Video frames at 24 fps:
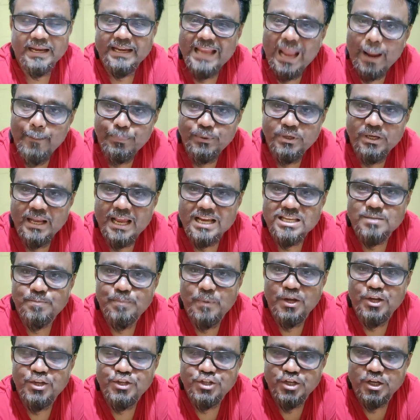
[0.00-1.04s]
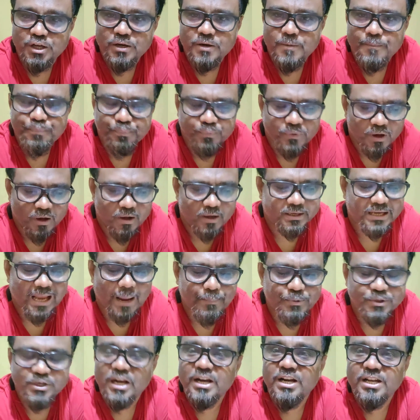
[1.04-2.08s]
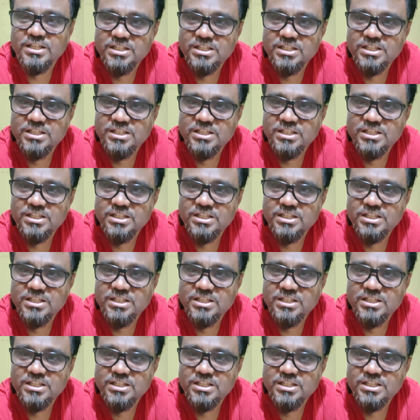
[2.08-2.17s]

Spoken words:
Capital expenditure, capital